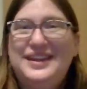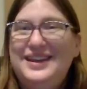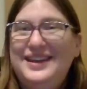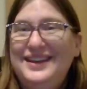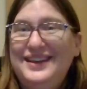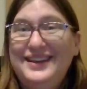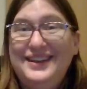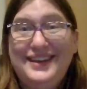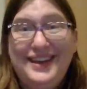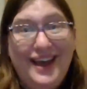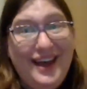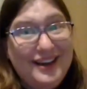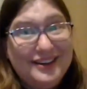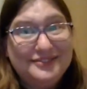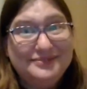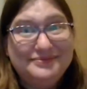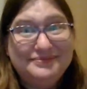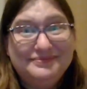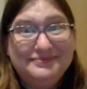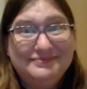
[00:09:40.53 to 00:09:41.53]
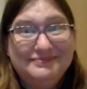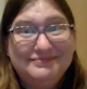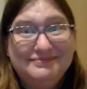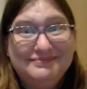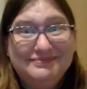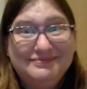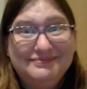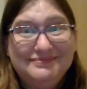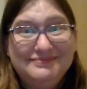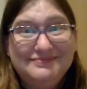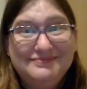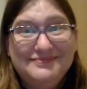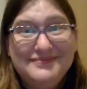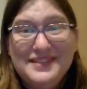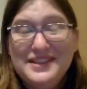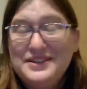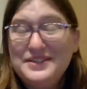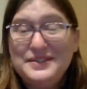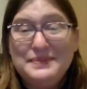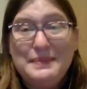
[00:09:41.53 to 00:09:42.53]
yeah, and
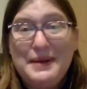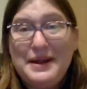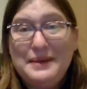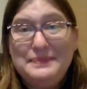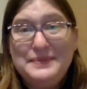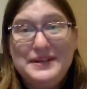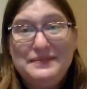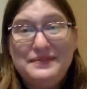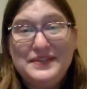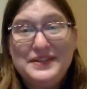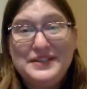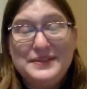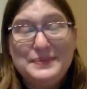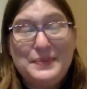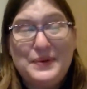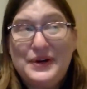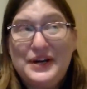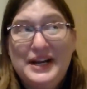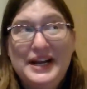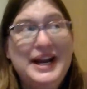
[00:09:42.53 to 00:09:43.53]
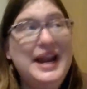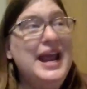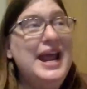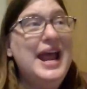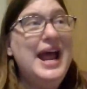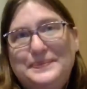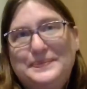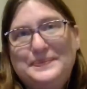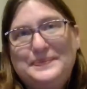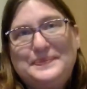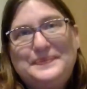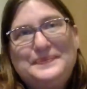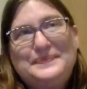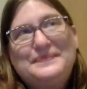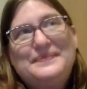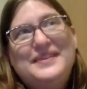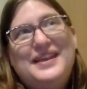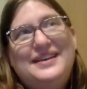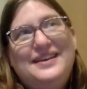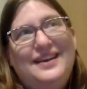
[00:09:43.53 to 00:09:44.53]
there's my update for this morning.
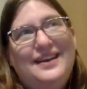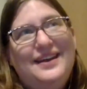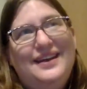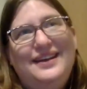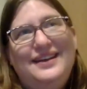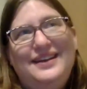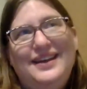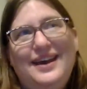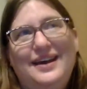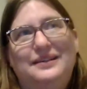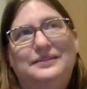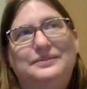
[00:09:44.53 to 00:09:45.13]
Yeah.